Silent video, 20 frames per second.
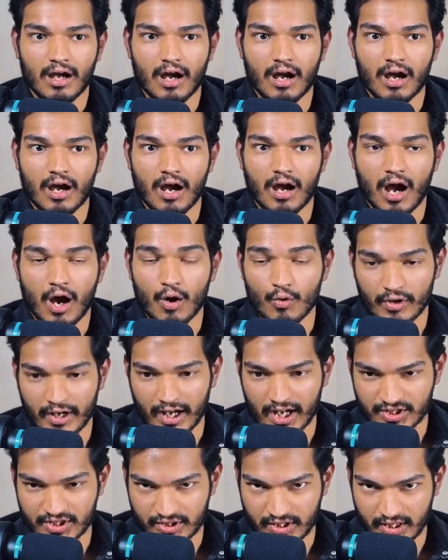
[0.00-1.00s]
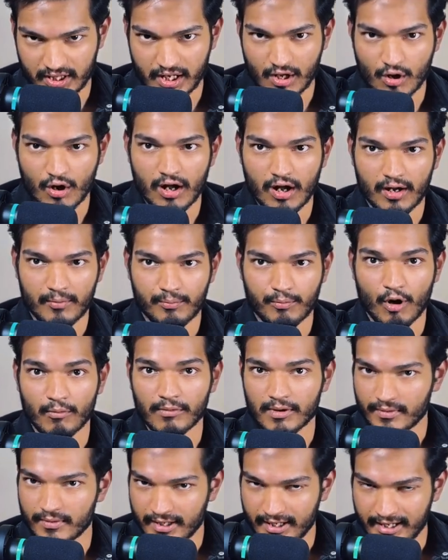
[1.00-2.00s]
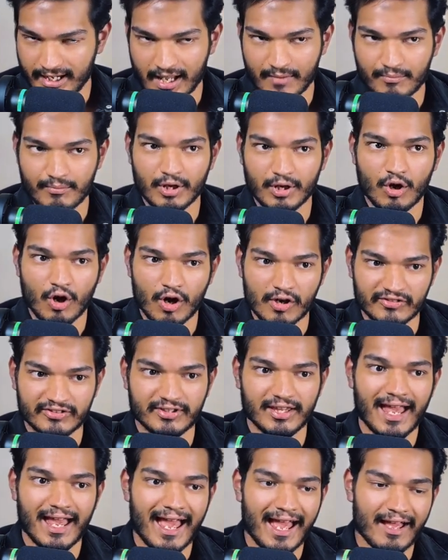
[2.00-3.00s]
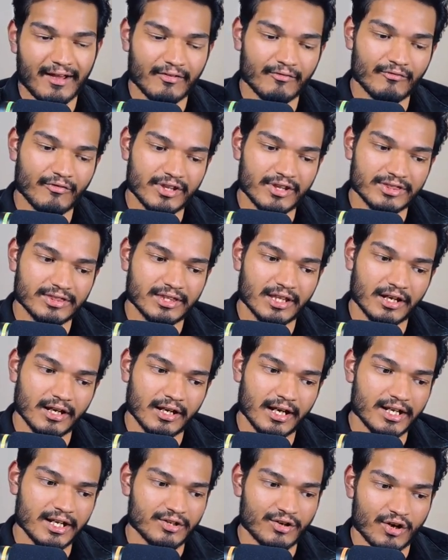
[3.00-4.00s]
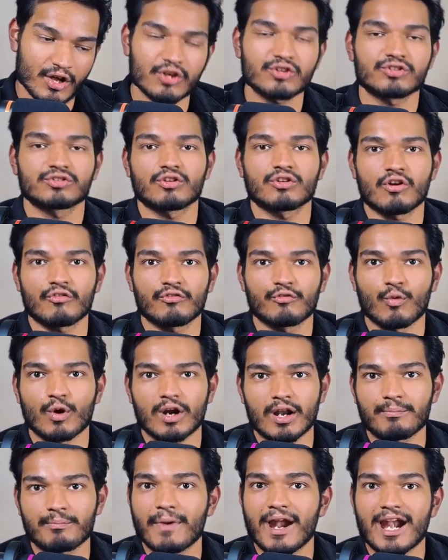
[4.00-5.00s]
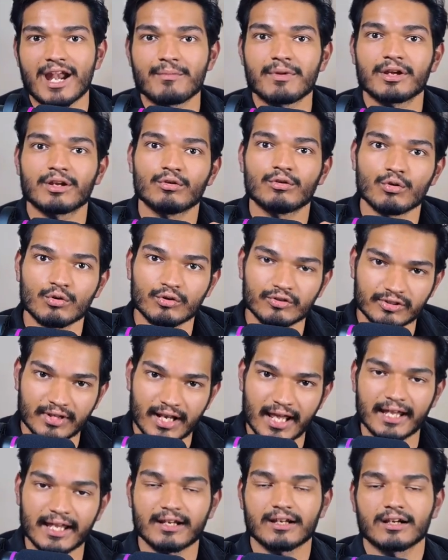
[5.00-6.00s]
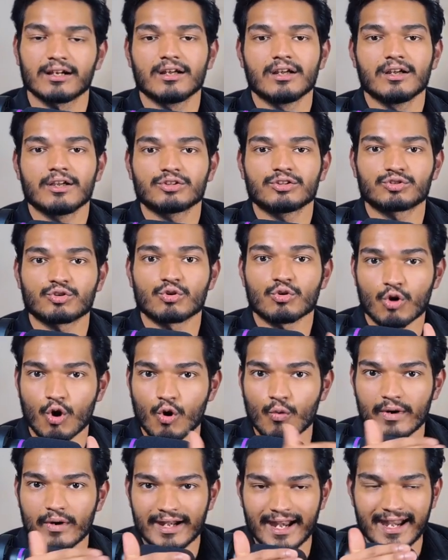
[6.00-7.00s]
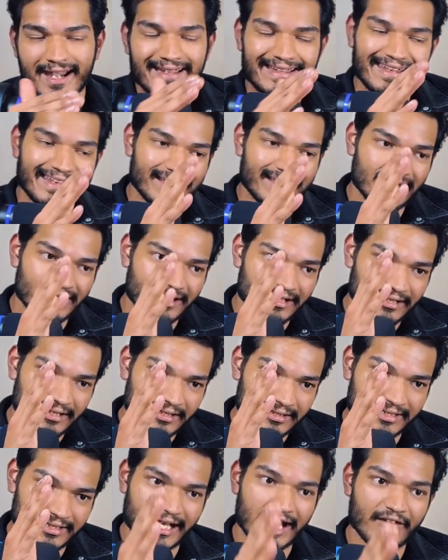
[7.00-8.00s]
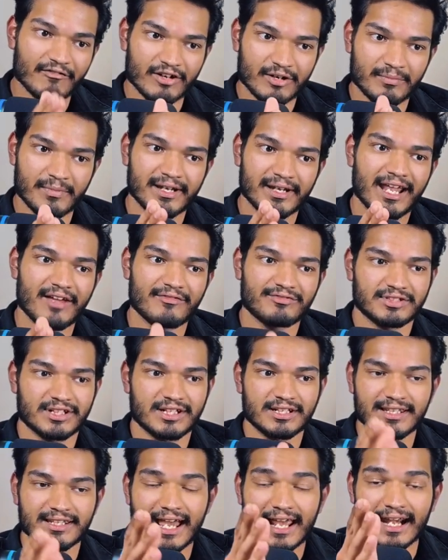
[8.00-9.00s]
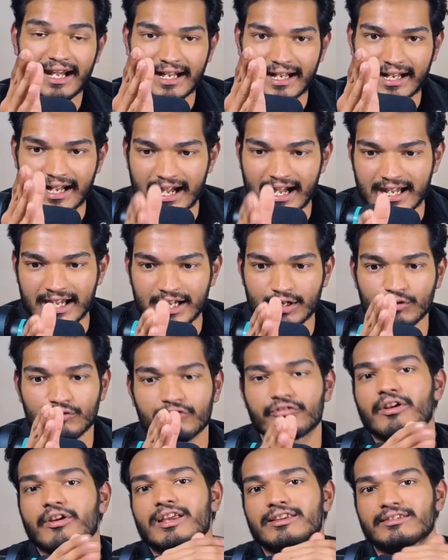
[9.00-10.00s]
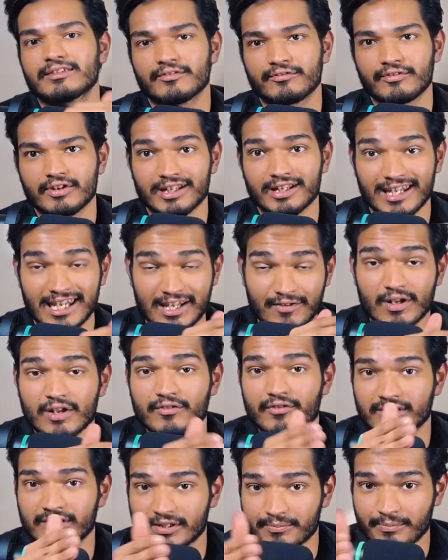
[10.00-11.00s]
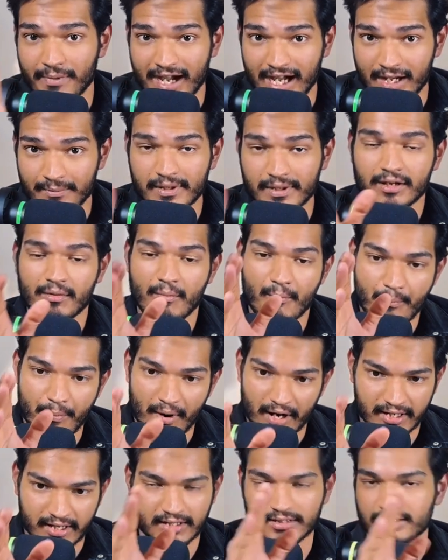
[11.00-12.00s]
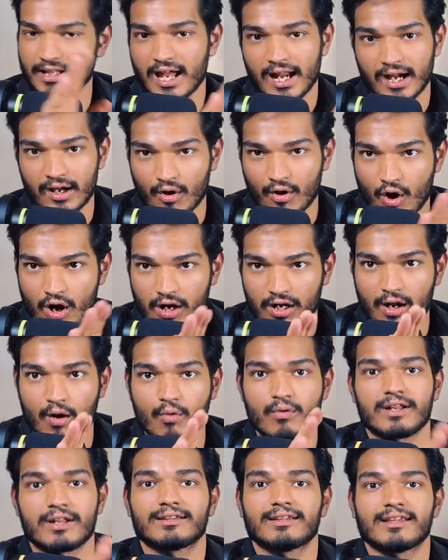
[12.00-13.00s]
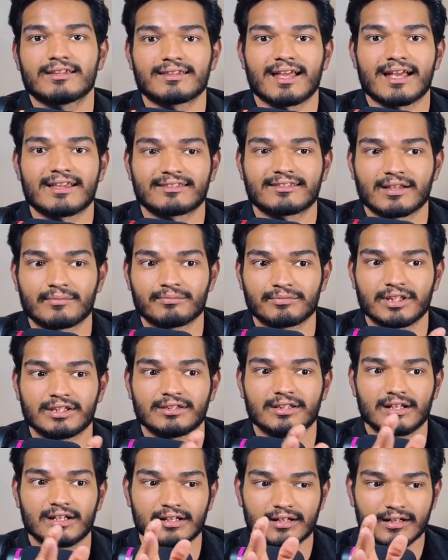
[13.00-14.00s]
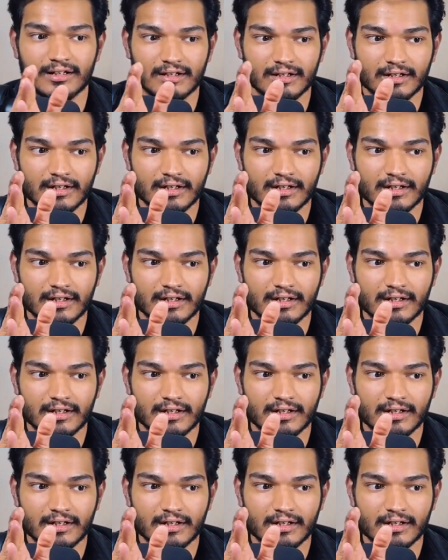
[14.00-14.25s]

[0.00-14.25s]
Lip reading: outrage in India or a problem in India, because with the introduction of what a pandemic looks like through COVID-19, the government have said they are ready to face even if it's a pandemic, but they are not counting this as something that